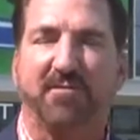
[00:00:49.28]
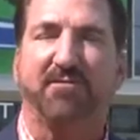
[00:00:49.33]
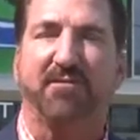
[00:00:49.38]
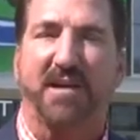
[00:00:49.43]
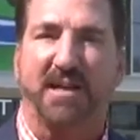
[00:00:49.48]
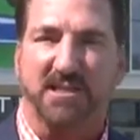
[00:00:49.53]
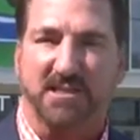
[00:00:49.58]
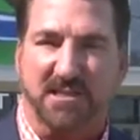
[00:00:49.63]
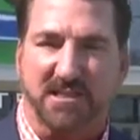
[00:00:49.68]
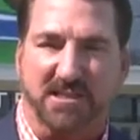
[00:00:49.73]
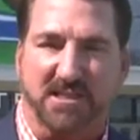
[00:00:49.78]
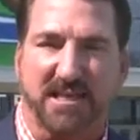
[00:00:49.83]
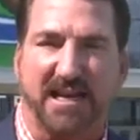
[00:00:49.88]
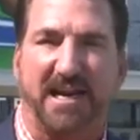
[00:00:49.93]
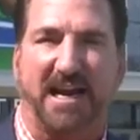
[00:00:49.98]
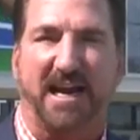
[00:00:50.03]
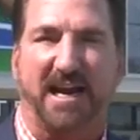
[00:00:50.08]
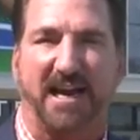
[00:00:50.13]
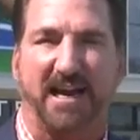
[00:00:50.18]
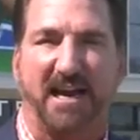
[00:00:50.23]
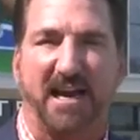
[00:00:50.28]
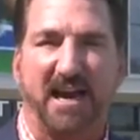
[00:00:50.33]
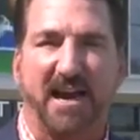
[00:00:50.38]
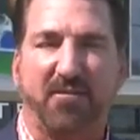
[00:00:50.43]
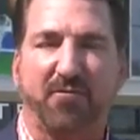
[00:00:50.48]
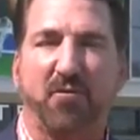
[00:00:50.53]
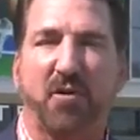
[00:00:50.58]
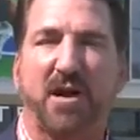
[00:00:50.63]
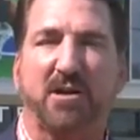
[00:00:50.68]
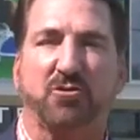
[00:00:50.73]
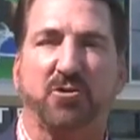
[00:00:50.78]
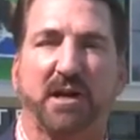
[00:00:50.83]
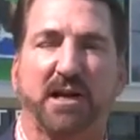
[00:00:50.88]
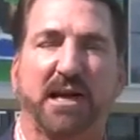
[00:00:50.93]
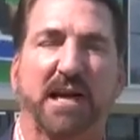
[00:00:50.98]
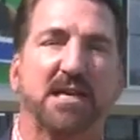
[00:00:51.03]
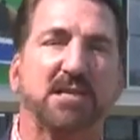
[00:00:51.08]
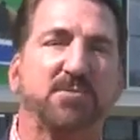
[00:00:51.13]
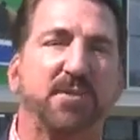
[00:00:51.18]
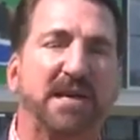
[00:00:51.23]
faces today. Frederick
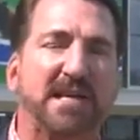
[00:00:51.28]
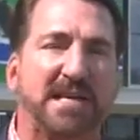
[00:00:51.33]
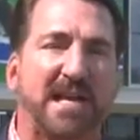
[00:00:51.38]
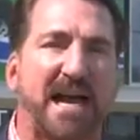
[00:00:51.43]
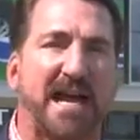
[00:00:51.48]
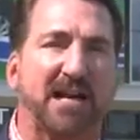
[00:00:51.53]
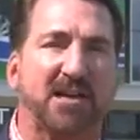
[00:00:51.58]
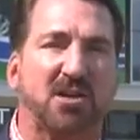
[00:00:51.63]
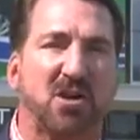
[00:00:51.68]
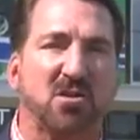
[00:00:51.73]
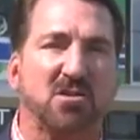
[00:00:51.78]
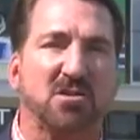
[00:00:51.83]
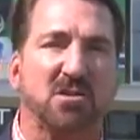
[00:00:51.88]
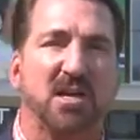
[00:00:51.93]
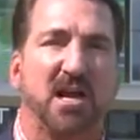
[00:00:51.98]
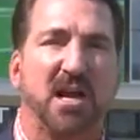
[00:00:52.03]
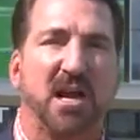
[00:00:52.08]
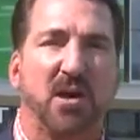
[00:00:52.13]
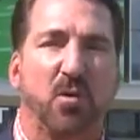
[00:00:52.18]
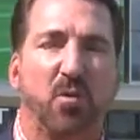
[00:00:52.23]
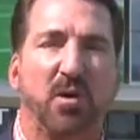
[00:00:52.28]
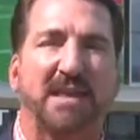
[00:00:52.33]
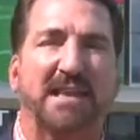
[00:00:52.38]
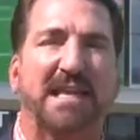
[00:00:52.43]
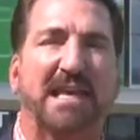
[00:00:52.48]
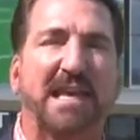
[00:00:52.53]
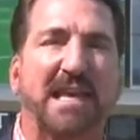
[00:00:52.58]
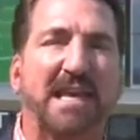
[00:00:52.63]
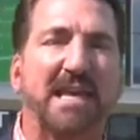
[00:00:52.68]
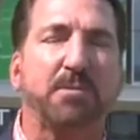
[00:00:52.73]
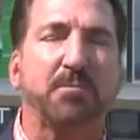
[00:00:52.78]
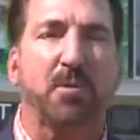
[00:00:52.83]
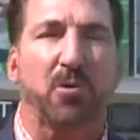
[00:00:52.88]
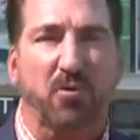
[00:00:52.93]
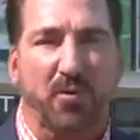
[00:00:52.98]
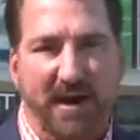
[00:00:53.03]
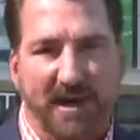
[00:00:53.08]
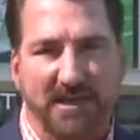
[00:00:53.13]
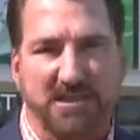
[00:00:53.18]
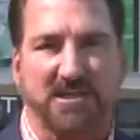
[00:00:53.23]
has been diagnosed with
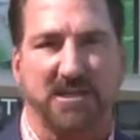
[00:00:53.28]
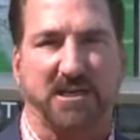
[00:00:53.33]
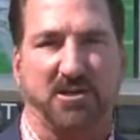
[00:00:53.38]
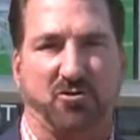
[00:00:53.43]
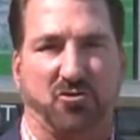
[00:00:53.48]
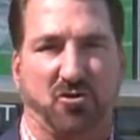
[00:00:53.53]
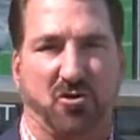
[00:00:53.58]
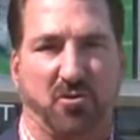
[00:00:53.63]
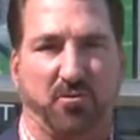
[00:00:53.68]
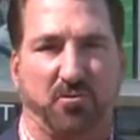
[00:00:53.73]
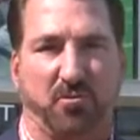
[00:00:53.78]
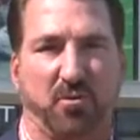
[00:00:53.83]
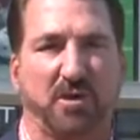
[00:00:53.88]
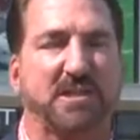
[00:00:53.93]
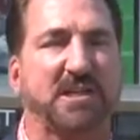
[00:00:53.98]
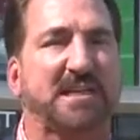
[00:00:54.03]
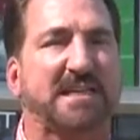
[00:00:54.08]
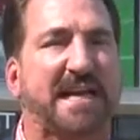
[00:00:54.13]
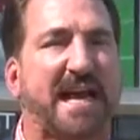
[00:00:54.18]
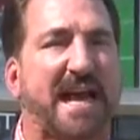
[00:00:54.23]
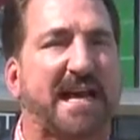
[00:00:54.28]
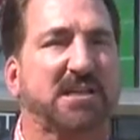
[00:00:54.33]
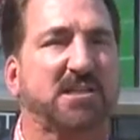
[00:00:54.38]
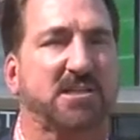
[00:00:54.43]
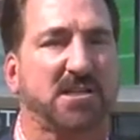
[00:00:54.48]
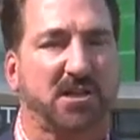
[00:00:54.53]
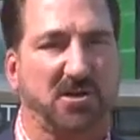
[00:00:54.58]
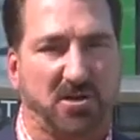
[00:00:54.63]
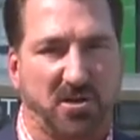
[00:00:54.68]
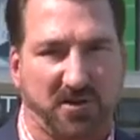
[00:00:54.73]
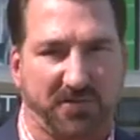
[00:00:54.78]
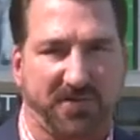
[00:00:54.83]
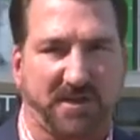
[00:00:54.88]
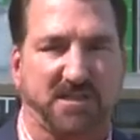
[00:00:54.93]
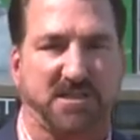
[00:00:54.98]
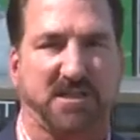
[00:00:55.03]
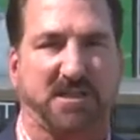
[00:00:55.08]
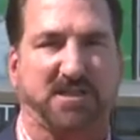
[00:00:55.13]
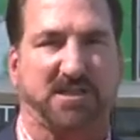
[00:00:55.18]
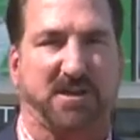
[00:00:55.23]
Guillain-Barré syndrome, which attacks the
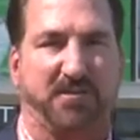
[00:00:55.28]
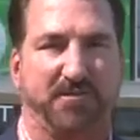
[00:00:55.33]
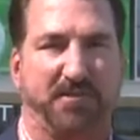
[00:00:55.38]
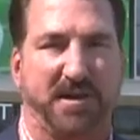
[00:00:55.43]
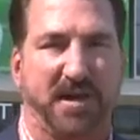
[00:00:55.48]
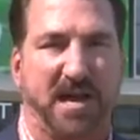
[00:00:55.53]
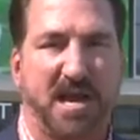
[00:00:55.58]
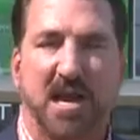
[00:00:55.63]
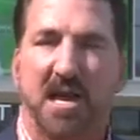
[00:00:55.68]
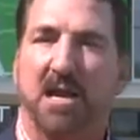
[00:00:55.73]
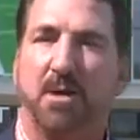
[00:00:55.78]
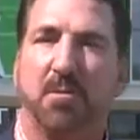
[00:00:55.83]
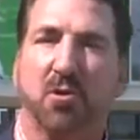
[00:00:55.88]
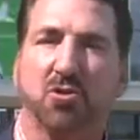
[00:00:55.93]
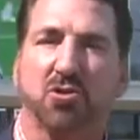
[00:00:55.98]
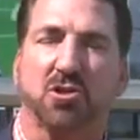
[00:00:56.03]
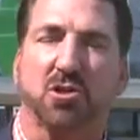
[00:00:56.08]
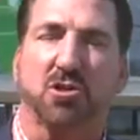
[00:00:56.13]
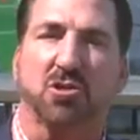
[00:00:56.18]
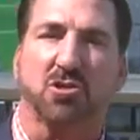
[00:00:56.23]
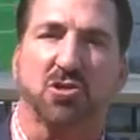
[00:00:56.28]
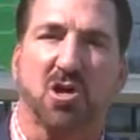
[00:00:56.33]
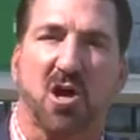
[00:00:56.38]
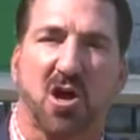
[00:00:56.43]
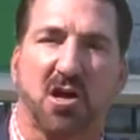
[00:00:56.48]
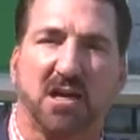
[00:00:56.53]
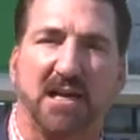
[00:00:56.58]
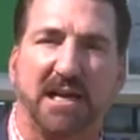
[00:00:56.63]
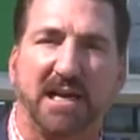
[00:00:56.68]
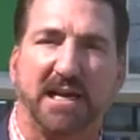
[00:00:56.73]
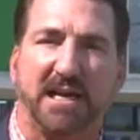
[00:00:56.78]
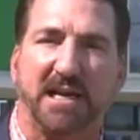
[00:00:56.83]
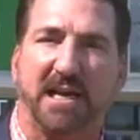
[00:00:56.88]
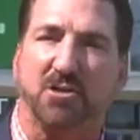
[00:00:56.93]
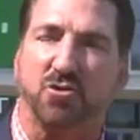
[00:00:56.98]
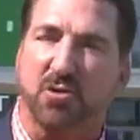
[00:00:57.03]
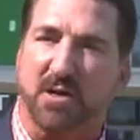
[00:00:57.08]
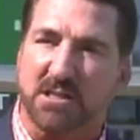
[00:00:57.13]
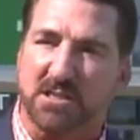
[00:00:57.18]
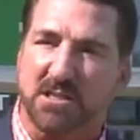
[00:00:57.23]
nervous system. An emotional Sean Lee
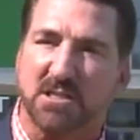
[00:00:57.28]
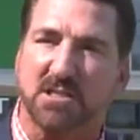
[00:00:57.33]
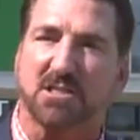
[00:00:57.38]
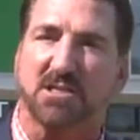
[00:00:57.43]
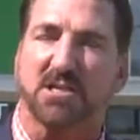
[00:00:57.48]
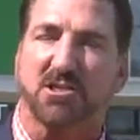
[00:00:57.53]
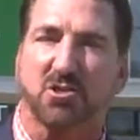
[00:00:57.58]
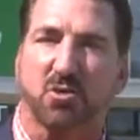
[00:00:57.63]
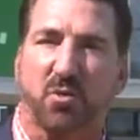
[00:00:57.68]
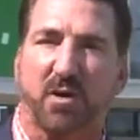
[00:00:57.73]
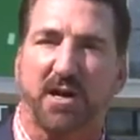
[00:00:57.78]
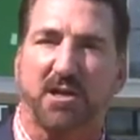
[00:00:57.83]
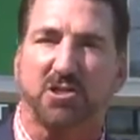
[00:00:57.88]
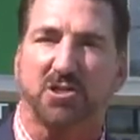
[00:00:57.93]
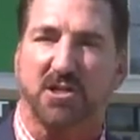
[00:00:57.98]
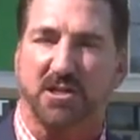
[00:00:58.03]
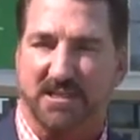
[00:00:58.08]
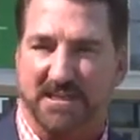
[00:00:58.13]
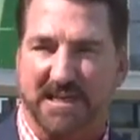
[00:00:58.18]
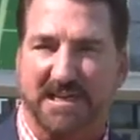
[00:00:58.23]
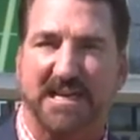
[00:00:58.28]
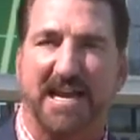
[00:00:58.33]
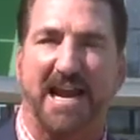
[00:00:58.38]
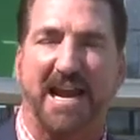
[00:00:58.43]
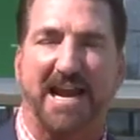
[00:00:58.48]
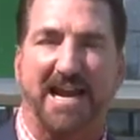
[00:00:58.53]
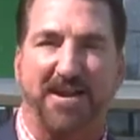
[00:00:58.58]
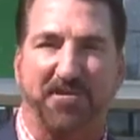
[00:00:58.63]
addressed the situation today.